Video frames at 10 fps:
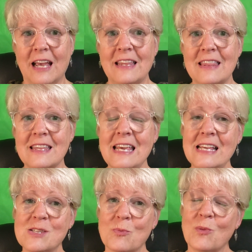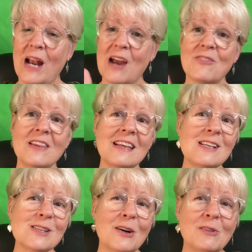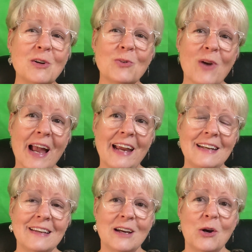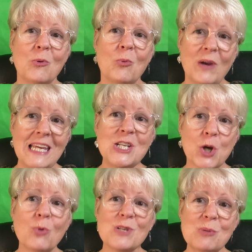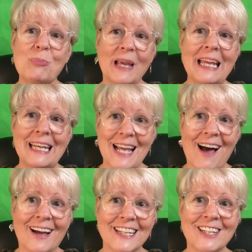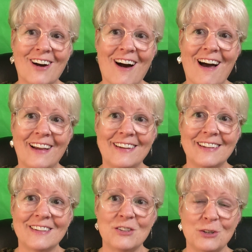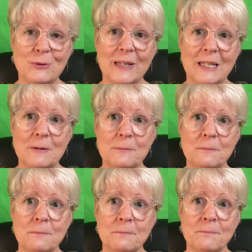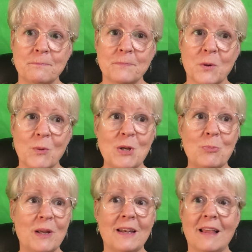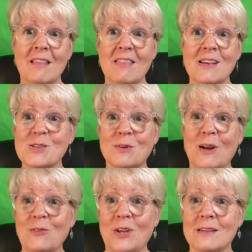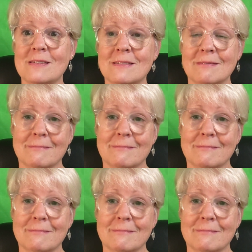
And the thing is, when everything's going right, we don't depend on God, do we? We depend on the things around us.